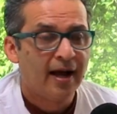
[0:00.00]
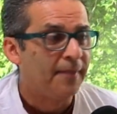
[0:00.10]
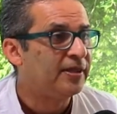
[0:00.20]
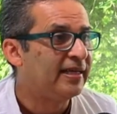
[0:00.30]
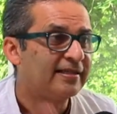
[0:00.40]
I
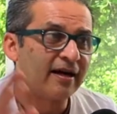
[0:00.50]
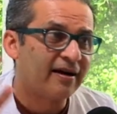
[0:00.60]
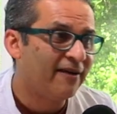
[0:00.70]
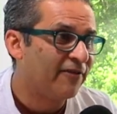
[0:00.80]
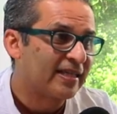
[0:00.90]
mean, these are
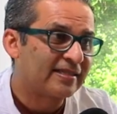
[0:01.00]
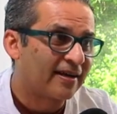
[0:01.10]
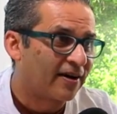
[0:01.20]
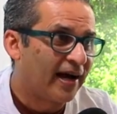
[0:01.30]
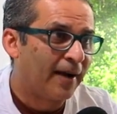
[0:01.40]
events
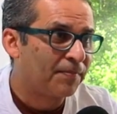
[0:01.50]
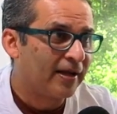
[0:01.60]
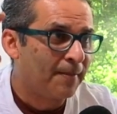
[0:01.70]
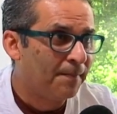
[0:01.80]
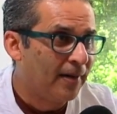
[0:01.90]
that are
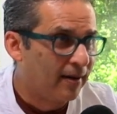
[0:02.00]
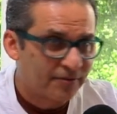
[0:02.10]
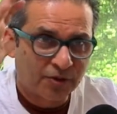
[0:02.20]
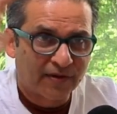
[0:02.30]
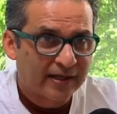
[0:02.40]
happening
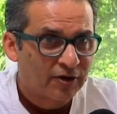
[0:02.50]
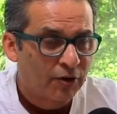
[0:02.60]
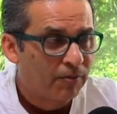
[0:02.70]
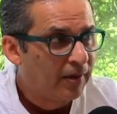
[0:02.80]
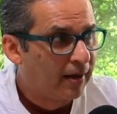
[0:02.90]
sort of like,
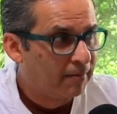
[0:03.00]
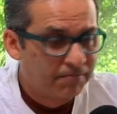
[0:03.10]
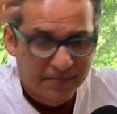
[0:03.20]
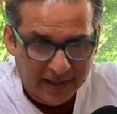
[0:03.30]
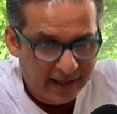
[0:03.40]

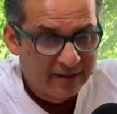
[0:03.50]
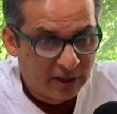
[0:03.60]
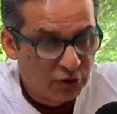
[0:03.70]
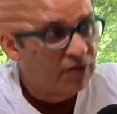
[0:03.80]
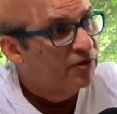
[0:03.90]
in
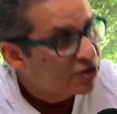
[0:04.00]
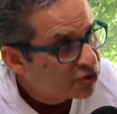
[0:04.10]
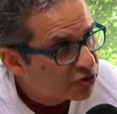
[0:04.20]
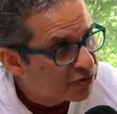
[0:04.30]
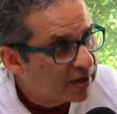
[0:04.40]
the
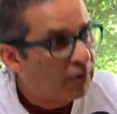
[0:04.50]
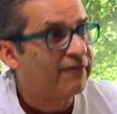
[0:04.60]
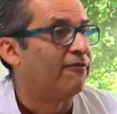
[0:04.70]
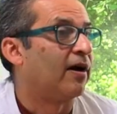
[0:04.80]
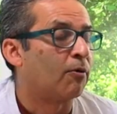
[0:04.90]
universe, usually
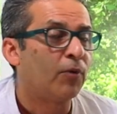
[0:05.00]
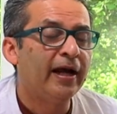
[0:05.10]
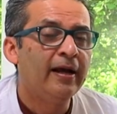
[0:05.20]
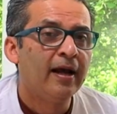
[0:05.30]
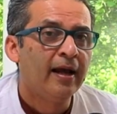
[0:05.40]
quite far
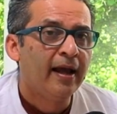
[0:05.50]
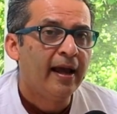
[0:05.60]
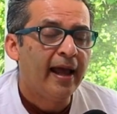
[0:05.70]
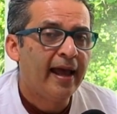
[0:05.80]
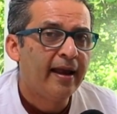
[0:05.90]
away,
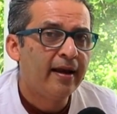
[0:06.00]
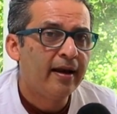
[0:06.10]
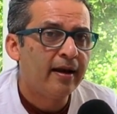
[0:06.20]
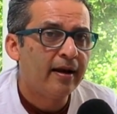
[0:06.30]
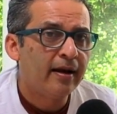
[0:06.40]

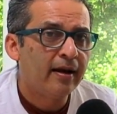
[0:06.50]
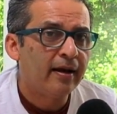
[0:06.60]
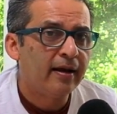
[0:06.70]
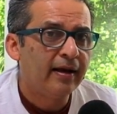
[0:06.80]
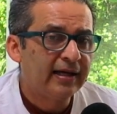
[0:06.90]
and
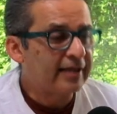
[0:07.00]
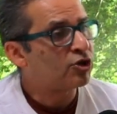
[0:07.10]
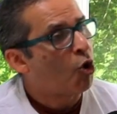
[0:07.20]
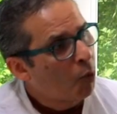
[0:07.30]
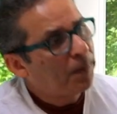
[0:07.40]
it
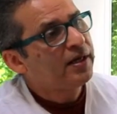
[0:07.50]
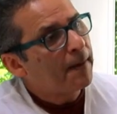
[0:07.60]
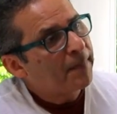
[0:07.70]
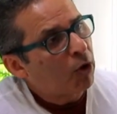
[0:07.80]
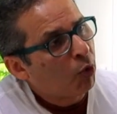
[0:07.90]
has opened
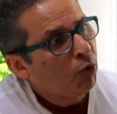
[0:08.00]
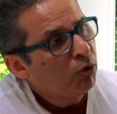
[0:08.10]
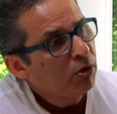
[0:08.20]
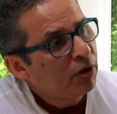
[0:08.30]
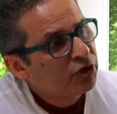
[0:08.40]
up a
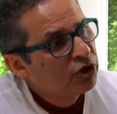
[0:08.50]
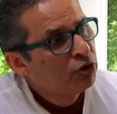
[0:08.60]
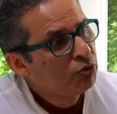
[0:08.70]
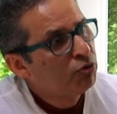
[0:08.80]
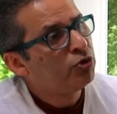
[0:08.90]
whole
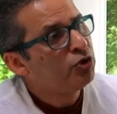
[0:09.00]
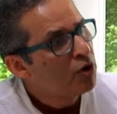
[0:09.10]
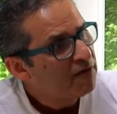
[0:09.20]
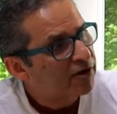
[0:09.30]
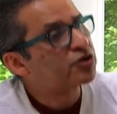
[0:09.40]
new
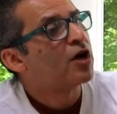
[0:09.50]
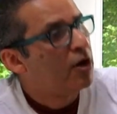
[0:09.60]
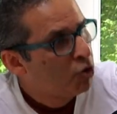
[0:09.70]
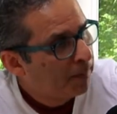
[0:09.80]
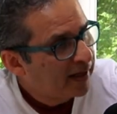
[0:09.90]
universe,
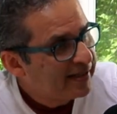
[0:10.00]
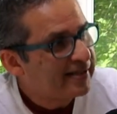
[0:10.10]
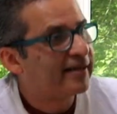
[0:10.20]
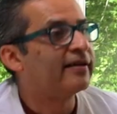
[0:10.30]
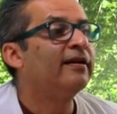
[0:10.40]
no pun
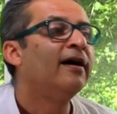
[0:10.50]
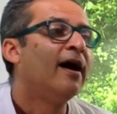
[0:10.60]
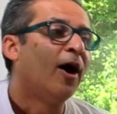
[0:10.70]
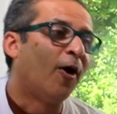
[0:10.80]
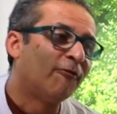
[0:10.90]
intended,
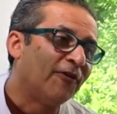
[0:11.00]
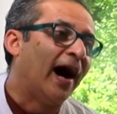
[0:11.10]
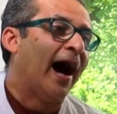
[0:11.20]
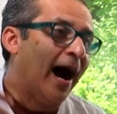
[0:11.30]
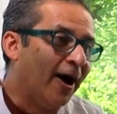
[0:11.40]
of
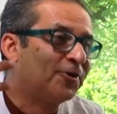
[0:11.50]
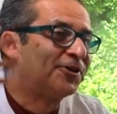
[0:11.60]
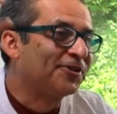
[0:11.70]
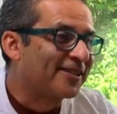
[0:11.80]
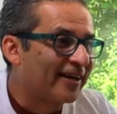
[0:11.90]
how
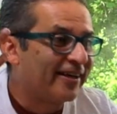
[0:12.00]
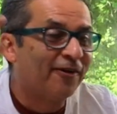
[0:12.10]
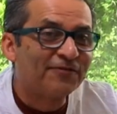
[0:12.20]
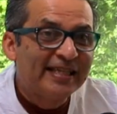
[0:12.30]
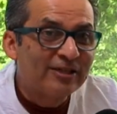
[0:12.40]
to study
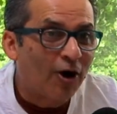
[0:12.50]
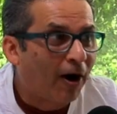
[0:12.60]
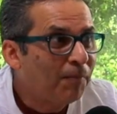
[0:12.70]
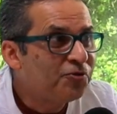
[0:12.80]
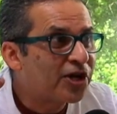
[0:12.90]
of these
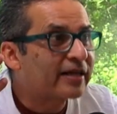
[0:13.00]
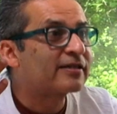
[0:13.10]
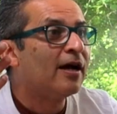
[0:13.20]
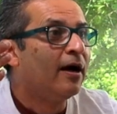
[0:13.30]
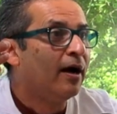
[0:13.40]
objects